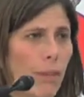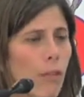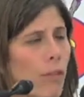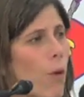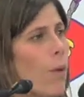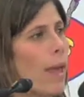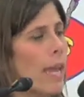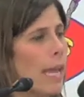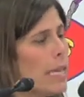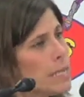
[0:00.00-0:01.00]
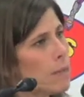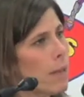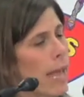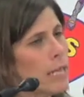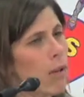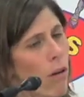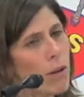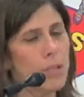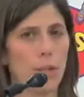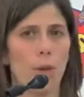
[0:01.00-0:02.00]
So his case
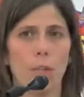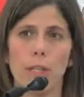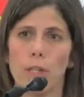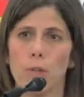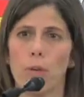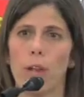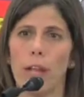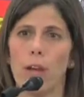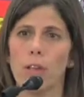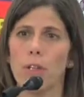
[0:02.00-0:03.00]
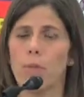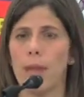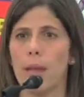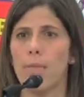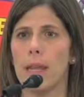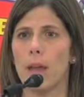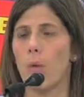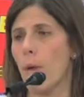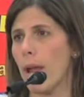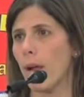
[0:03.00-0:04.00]
also, this story also made me
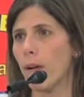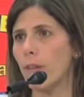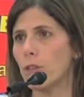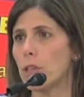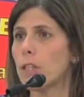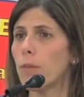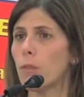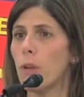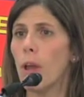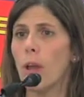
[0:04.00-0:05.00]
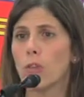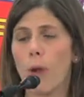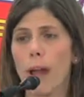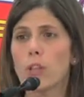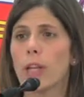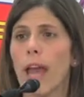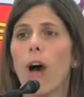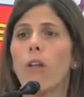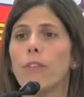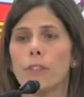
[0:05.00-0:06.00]
aware of just the tragic
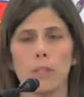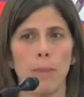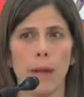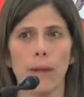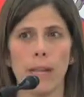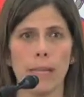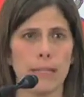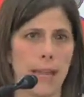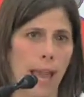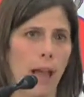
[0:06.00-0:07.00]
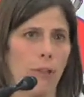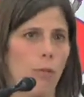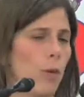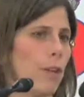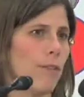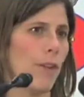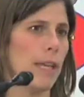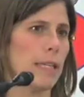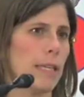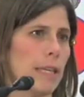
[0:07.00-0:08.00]
health disparities that California
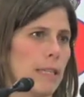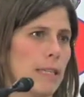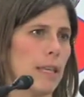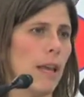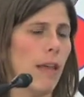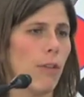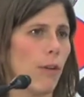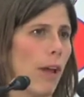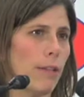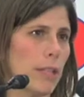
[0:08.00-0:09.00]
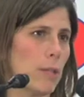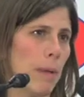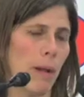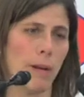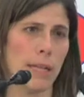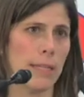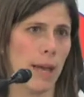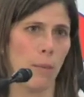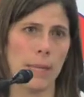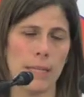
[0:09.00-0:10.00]
faces. There are disparities
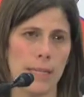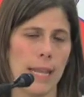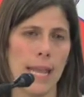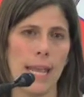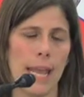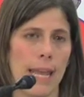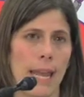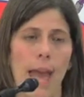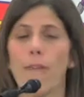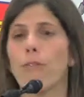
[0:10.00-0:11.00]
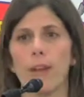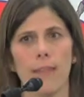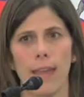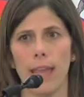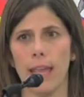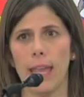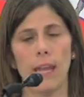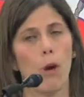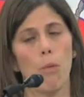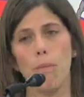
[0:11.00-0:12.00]
that we see in everything,
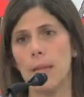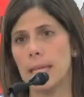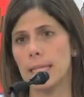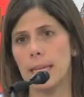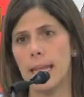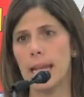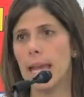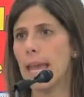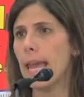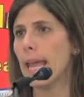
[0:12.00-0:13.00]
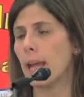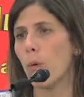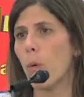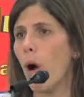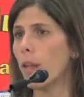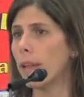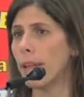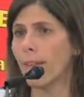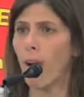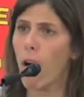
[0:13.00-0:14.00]
in obesity, in
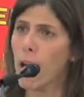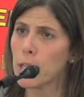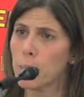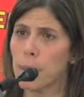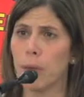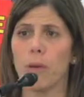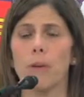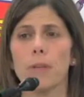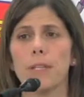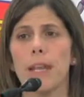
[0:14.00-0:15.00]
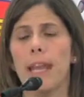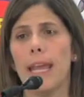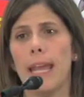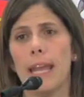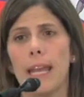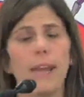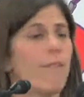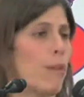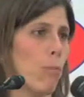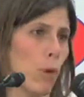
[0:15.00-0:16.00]
quality of hospitals, in
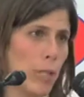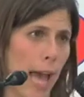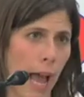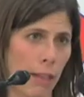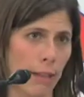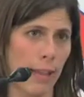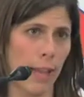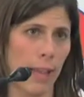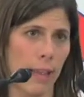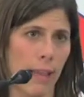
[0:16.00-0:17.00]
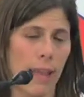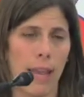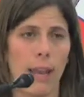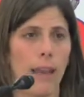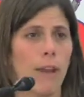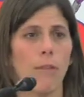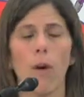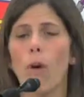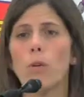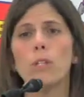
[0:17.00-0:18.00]
infant mortality, in a
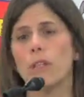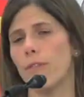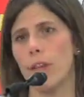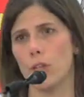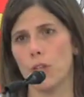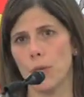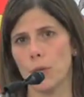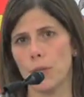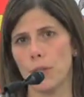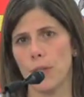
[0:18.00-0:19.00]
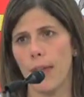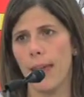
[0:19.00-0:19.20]
host of issues.